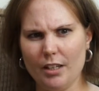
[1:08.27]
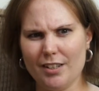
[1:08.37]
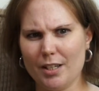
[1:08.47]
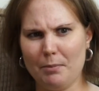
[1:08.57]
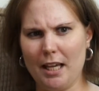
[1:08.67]

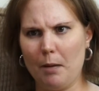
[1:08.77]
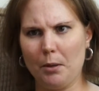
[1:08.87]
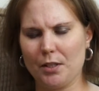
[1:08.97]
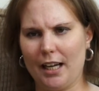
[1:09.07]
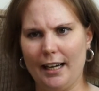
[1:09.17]
to be
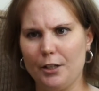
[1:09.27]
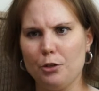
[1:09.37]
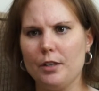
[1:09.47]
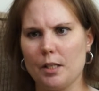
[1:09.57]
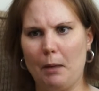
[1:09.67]
able to kind of
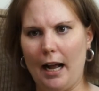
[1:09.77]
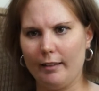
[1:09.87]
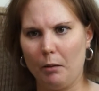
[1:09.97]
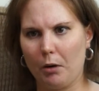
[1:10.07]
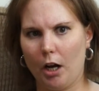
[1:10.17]
do this
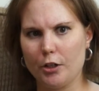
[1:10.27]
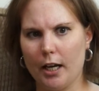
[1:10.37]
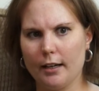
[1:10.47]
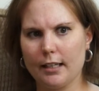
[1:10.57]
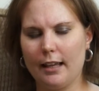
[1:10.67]
pilot
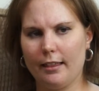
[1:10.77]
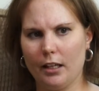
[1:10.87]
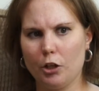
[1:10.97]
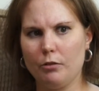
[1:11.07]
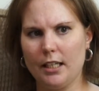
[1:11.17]
project. I
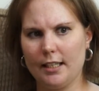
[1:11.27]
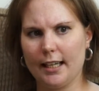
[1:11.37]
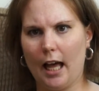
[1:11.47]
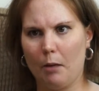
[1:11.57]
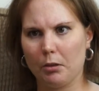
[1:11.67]
think you need to
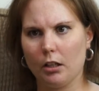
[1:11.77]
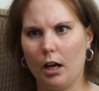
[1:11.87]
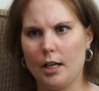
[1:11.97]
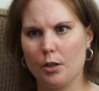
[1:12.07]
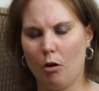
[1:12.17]

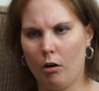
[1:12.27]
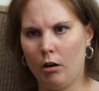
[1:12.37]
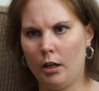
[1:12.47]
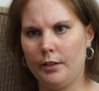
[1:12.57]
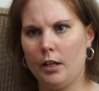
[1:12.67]
capitalize
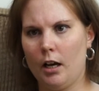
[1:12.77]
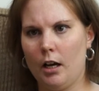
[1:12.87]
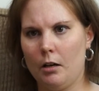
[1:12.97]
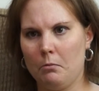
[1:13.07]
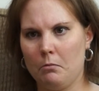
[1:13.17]
on,
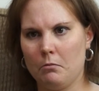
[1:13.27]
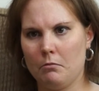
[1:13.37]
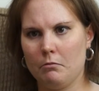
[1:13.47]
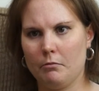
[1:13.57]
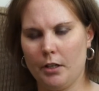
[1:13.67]

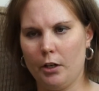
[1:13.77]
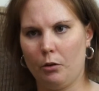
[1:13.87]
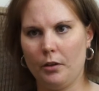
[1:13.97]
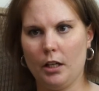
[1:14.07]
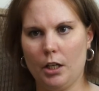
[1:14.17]

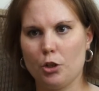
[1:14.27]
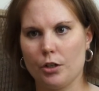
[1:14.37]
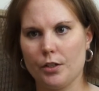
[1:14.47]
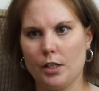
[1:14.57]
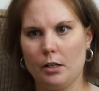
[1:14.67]

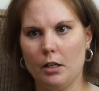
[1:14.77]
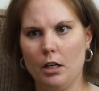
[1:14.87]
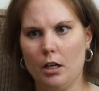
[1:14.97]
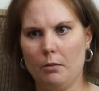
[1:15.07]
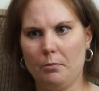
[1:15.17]
interested
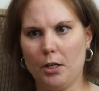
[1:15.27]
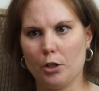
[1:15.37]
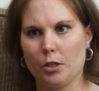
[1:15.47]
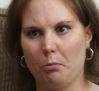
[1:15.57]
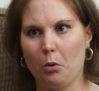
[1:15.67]
peer
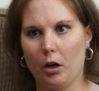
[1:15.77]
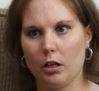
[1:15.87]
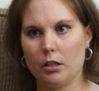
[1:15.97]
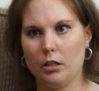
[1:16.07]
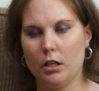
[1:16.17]

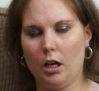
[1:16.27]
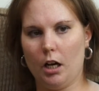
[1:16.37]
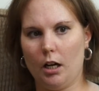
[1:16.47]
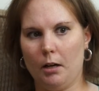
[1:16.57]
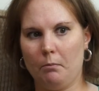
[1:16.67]
support
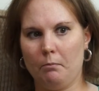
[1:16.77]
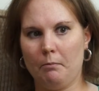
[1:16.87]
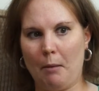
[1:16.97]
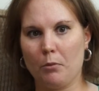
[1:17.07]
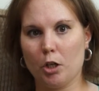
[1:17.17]

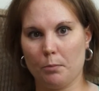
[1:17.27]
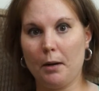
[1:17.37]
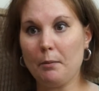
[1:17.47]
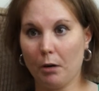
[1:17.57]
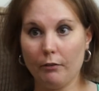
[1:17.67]
members,
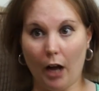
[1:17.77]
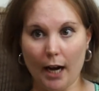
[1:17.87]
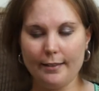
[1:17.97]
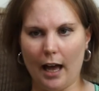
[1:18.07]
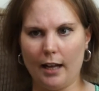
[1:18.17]
but
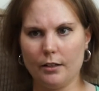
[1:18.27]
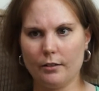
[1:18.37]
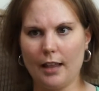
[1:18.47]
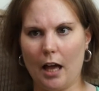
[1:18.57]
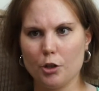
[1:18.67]
provide
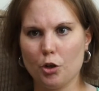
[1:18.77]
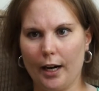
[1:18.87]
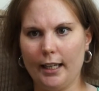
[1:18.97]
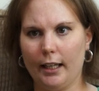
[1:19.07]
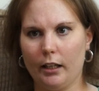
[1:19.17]
that
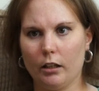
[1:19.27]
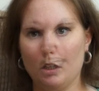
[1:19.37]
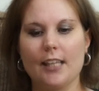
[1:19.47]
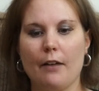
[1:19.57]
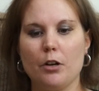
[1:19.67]
training.
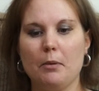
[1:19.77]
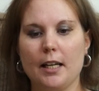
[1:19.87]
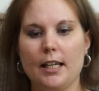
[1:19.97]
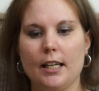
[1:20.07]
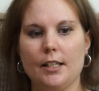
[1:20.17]

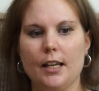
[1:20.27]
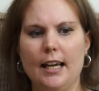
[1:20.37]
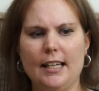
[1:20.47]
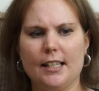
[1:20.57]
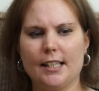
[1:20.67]
Everybody
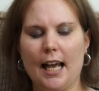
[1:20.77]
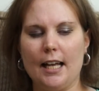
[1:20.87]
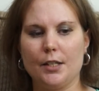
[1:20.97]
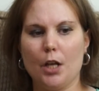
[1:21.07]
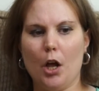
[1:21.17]

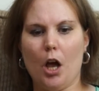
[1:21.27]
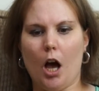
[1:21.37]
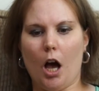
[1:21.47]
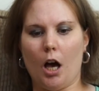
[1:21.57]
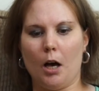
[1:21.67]
says
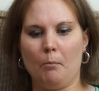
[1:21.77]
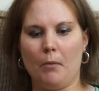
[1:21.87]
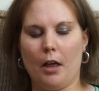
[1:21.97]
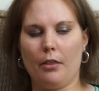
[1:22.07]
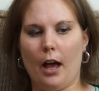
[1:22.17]

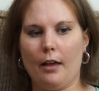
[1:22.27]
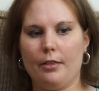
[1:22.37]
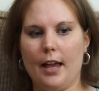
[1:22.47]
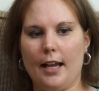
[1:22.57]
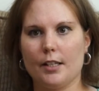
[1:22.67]

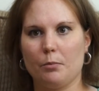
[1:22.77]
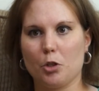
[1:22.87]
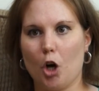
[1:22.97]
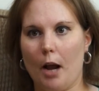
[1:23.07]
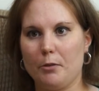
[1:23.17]
that they
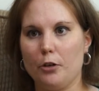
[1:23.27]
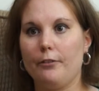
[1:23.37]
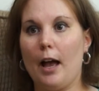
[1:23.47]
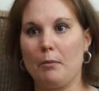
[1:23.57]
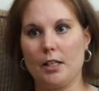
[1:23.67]
subscribe to
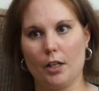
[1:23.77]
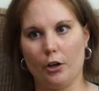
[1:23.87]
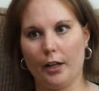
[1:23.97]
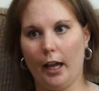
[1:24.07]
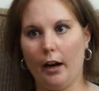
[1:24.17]

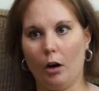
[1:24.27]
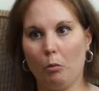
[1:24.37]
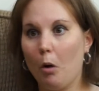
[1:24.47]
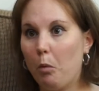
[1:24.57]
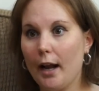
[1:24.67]
family-centered care.
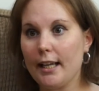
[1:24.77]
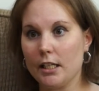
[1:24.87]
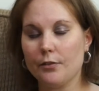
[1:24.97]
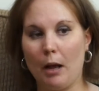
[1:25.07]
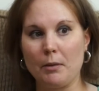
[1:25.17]
Well, what
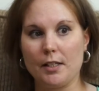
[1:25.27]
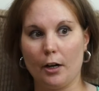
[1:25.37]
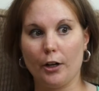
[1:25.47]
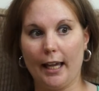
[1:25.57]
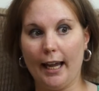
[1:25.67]
is
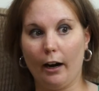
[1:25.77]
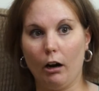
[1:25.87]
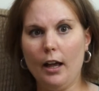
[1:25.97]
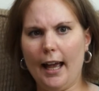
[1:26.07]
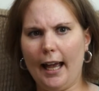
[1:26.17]
family-centered
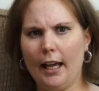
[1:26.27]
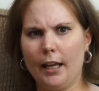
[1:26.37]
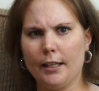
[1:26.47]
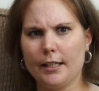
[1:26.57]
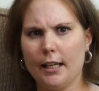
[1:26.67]
care?
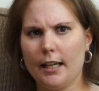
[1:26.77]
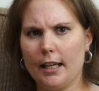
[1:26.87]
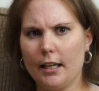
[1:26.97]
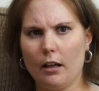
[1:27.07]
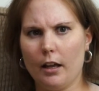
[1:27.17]
And
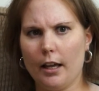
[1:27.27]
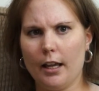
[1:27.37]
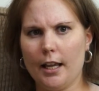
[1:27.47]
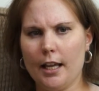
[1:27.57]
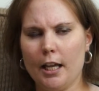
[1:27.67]

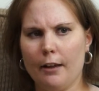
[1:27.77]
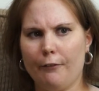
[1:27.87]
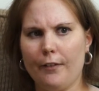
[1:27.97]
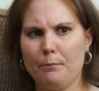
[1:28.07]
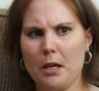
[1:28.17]

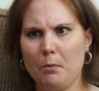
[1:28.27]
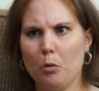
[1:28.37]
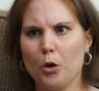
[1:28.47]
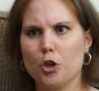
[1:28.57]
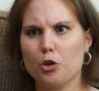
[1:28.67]
if people
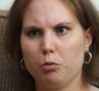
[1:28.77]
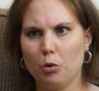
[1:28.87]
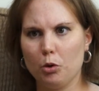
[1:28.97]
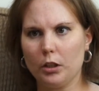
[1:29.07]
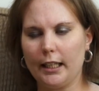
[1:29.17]
were
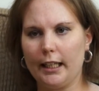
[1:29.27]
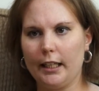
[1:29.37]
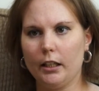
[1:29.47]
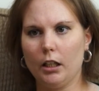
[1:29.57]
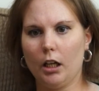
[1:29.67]

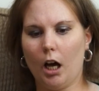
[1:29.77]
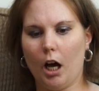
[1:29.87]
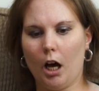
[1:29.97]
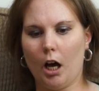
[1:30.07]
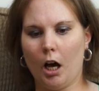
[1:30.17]
truly
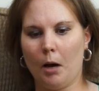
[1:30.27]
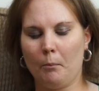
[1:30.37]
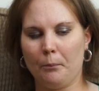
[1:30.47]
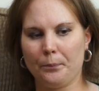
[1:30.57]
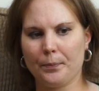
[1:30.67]

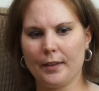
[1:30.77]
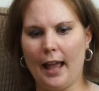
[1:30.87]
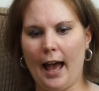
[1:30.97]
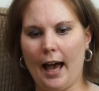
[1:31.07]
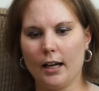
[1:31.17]

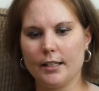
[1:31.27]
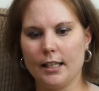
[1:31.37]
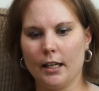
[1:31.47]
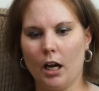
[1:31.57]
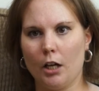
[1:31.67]

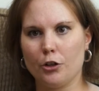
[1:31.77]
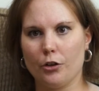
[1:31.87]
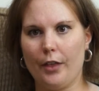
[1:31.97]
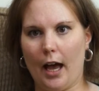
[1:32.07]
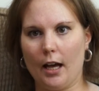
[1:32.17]
acting
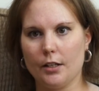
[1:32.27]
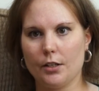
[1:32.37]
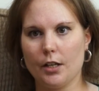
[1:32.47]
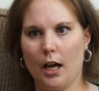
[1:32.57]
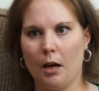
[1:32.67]
under
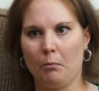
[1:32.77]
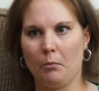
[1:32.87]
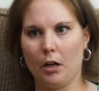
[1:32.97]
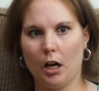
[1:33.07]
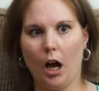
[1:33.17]
that
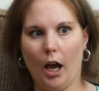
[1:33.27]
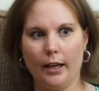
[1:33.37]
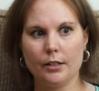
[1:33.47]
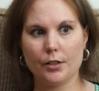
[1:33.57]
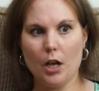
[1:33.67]

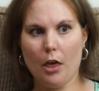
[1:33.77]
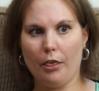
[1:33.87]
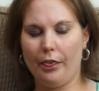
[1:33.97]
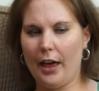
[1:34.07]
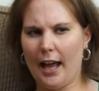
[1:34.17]
guise,
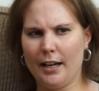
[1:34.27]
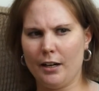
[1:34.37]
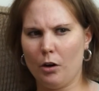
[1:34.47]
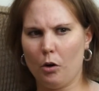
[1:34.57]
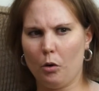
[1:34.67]
then